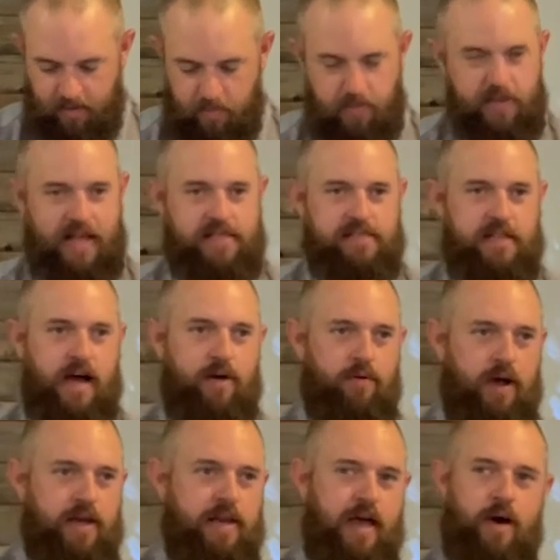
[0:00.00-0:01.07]
But that's not
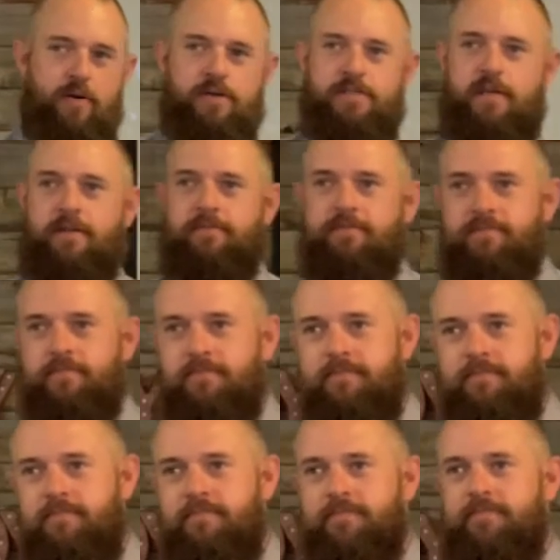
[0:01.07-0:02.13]
right now, is it?
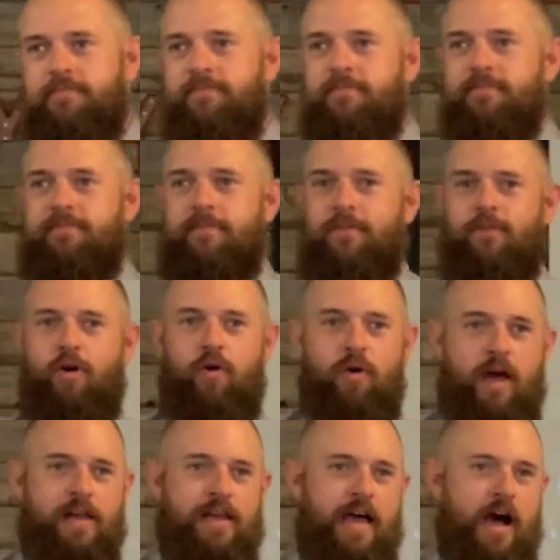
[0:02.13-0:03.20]
No,
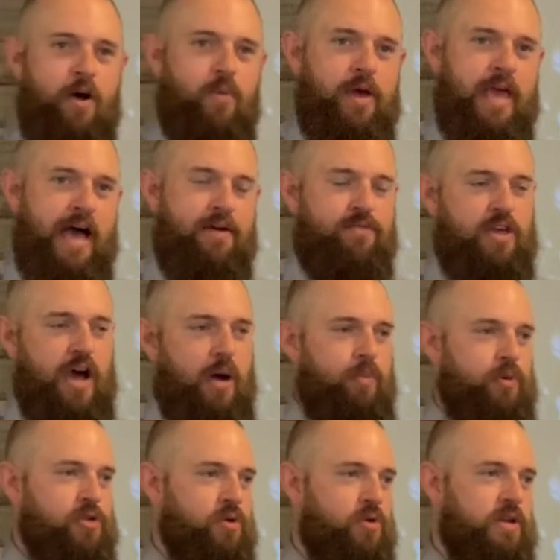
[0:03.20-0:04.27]
right now we have the
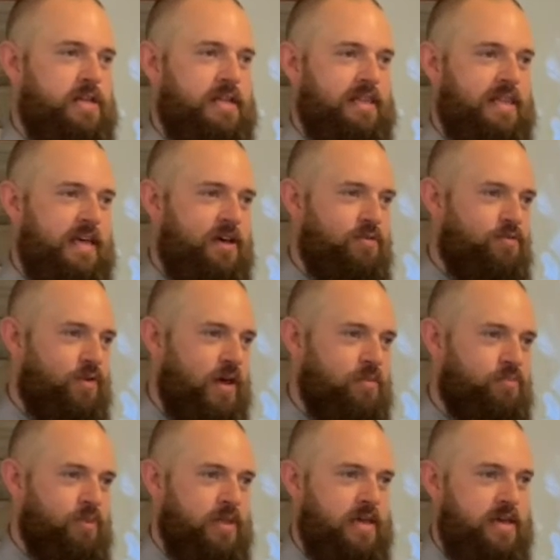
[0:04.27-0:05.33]
opportunity to live
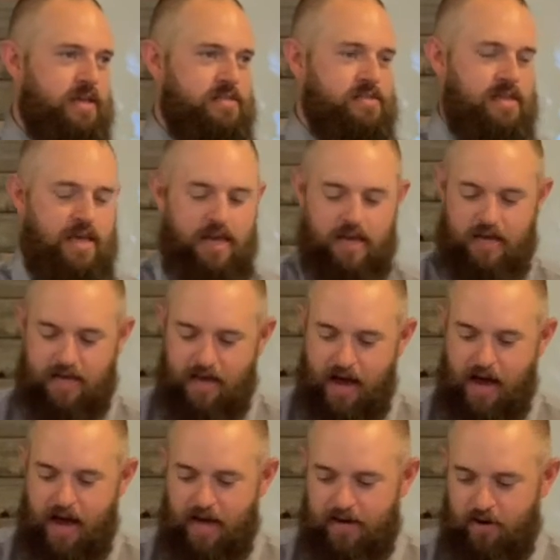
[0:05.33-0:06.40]
and please
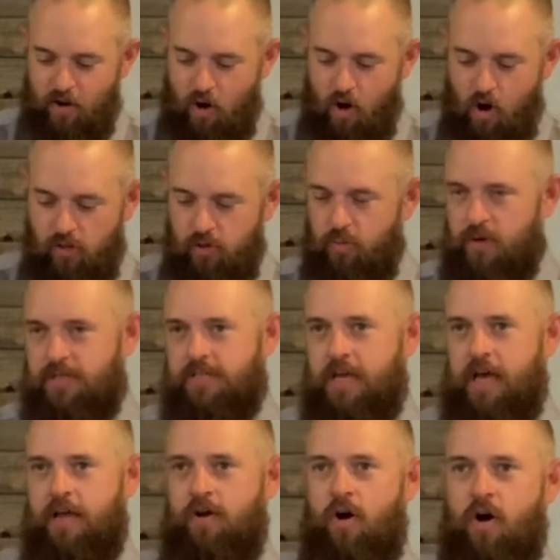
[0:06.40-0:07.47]
God in all that we
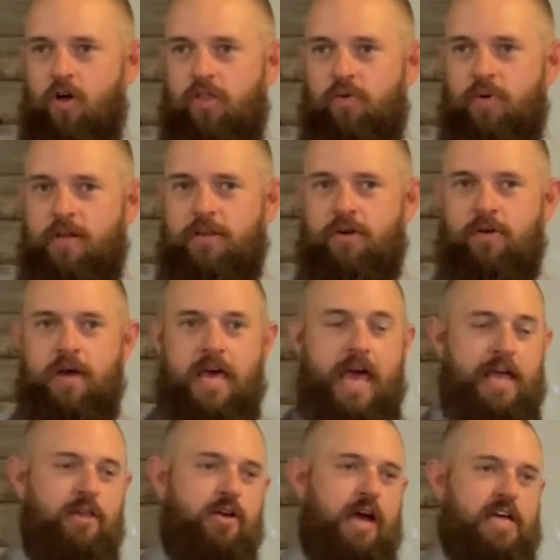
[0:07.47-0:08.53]
say and all that we do.
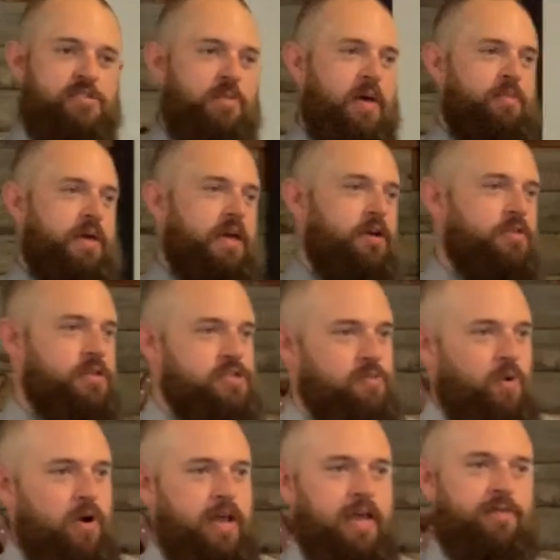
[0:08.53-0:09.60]
And you guys may be here this
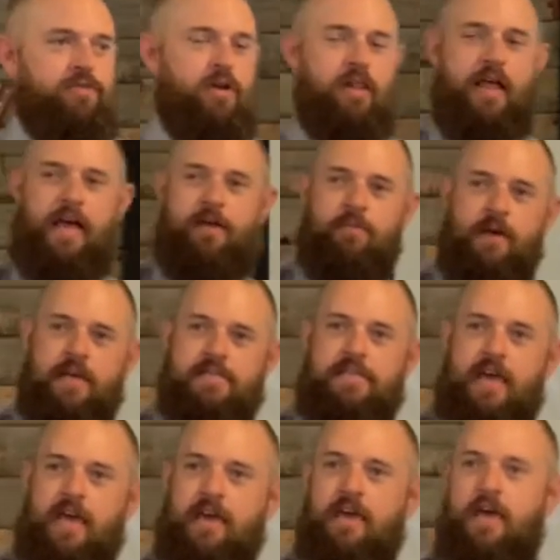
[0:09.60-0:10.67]
morning, if you're like me,
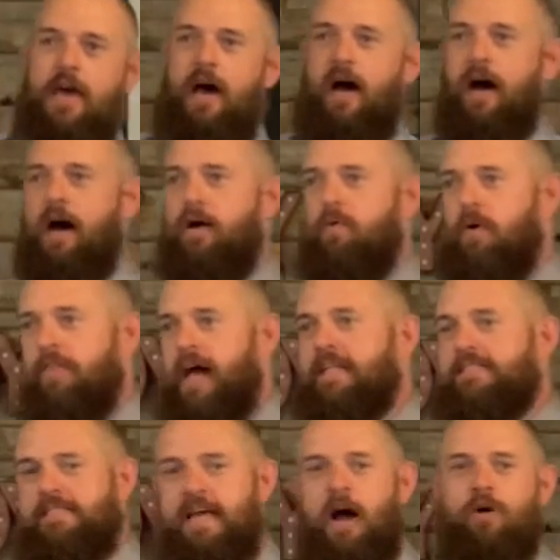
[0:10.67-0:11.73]
saying, uh, well,
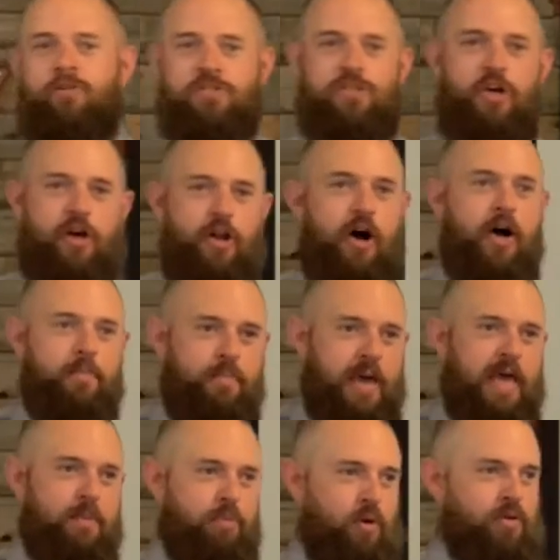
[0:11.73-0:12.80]
that sounds good on
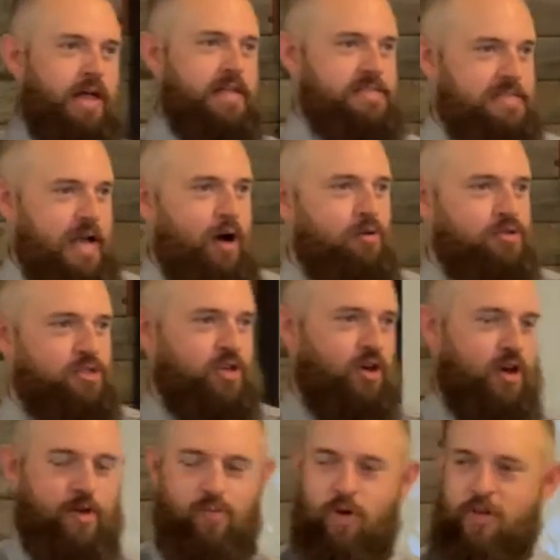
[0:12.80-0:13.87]
paper. That sounds
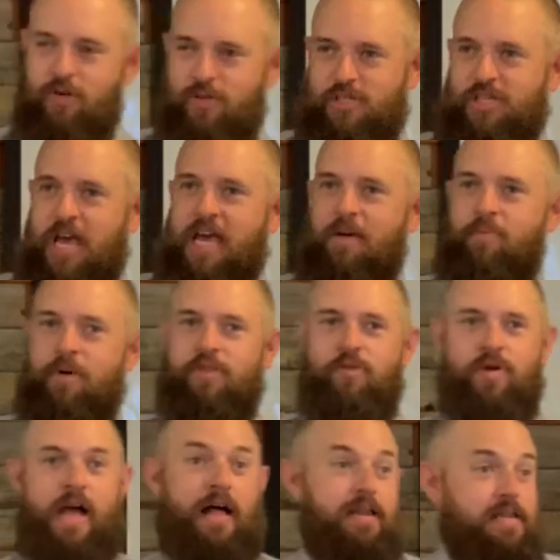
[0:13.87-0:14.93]
good when you say it, but the
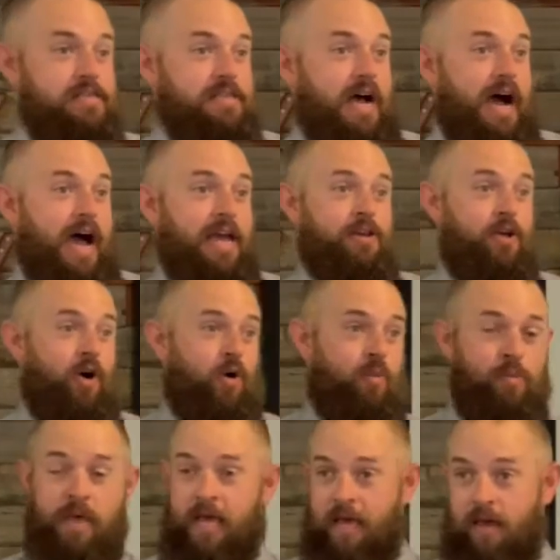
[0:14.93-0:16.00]
reality is I know
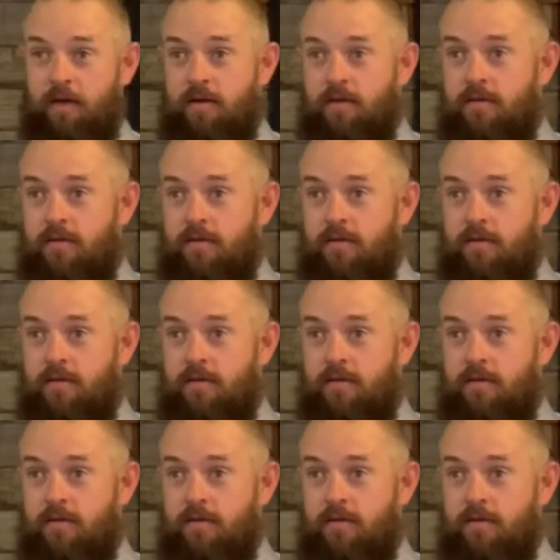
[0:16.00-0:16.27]
me.